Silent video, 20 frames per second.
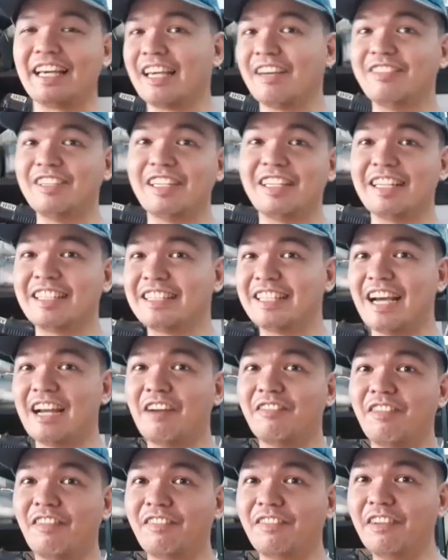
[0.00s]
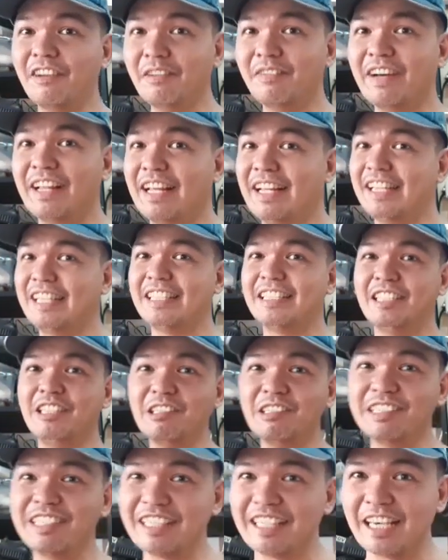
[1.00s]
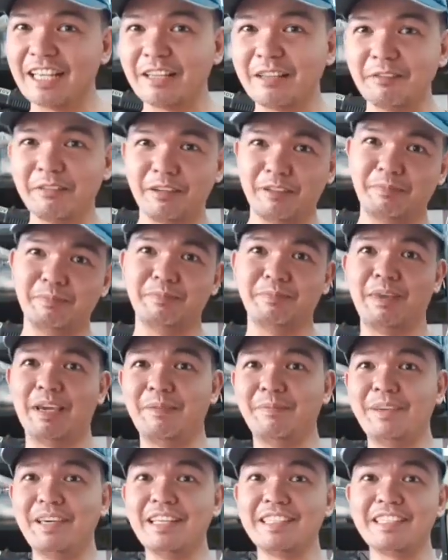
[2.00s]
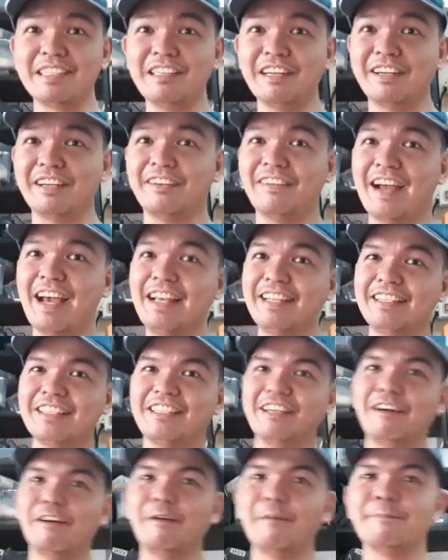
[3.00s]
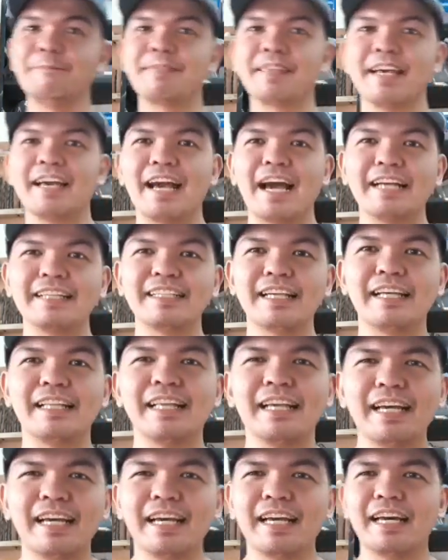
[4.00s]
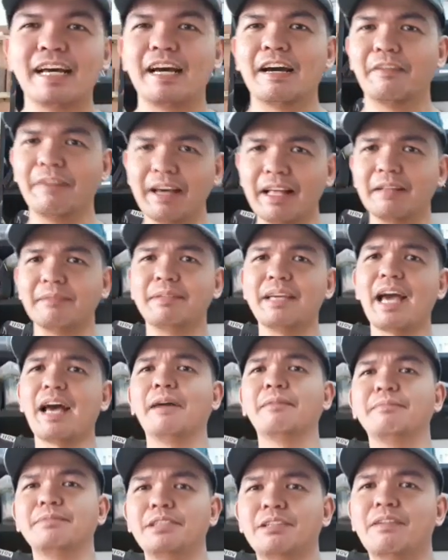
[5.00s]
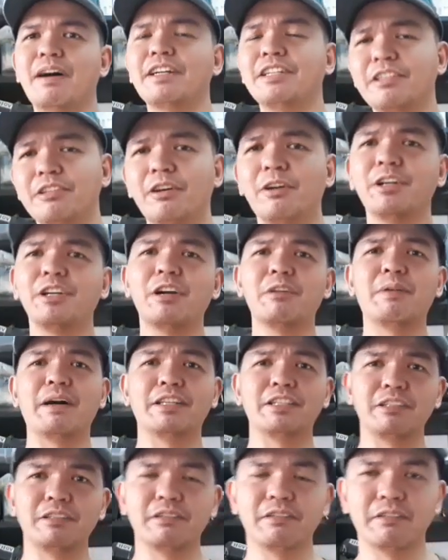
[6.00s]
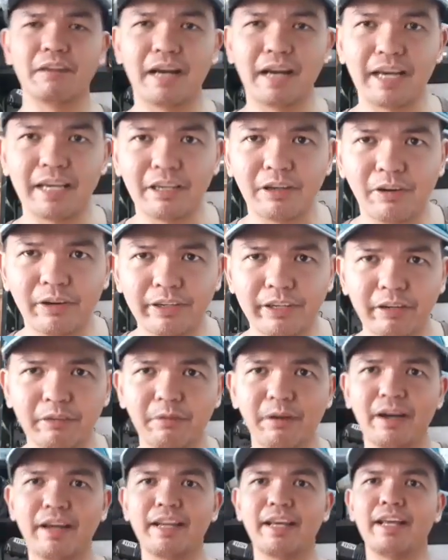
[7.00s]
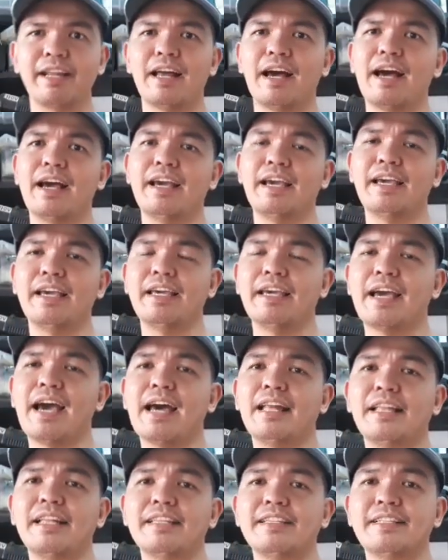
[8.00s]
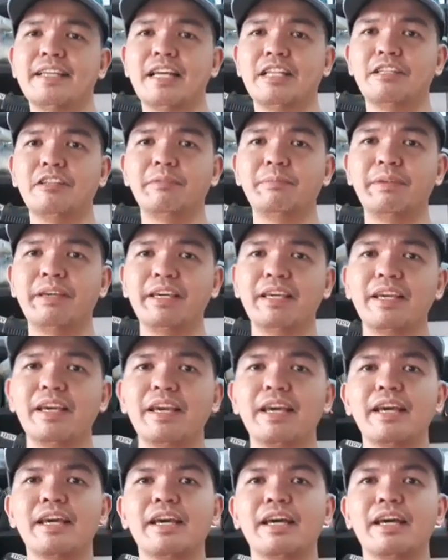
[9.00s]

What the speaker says: gives it a sign of approval and he's using it, well, maybe it's good, right? So I said, well, yeah, so I should order one. So I ordered one and I had it sent to me.